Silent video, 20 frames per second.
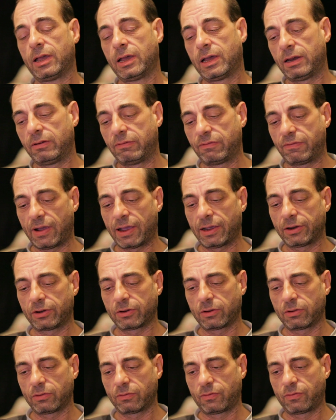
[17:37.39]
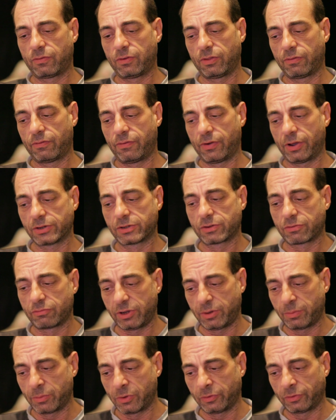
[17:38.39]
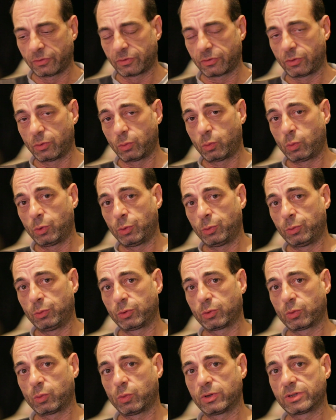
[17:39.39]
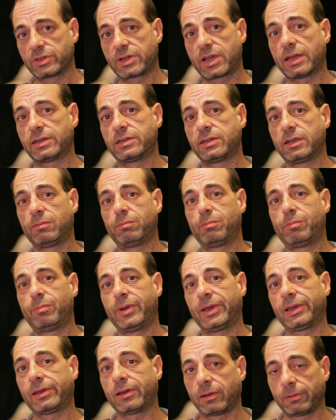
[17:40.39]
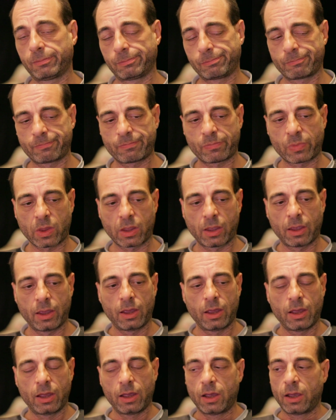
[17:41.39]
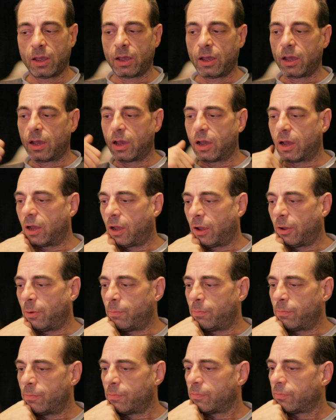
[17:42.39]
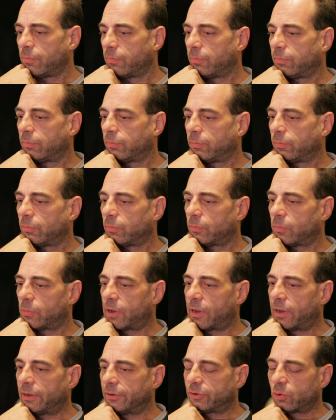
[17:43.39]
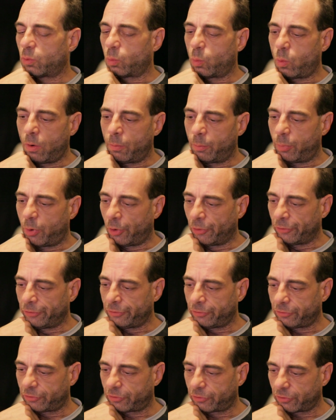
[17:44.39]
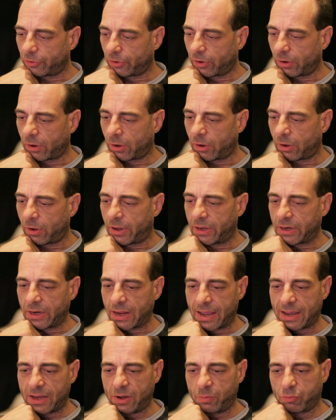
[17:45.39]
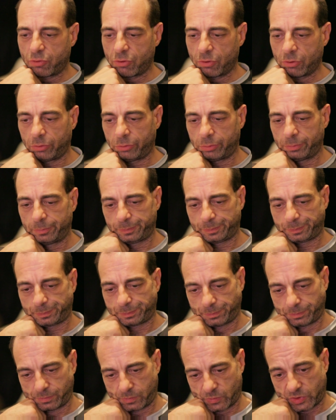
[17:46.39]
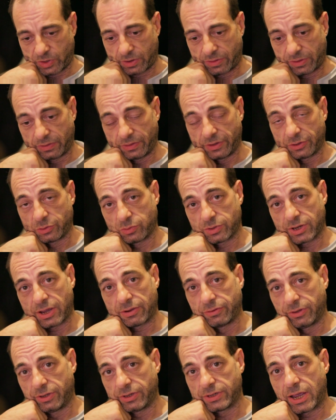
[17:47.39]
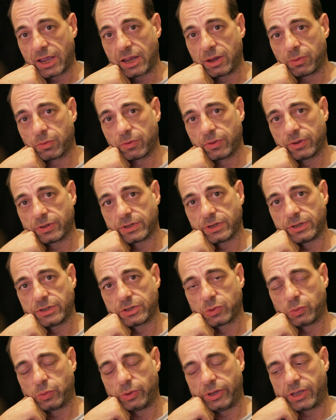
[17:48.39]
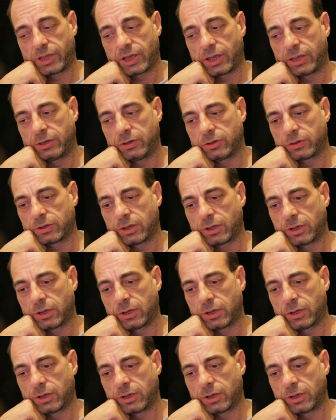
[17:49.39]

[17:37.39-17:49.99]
In fact, for the first 3 months, the wound was getting bigger. And at one point in April, so I think this was after this Easter weekend,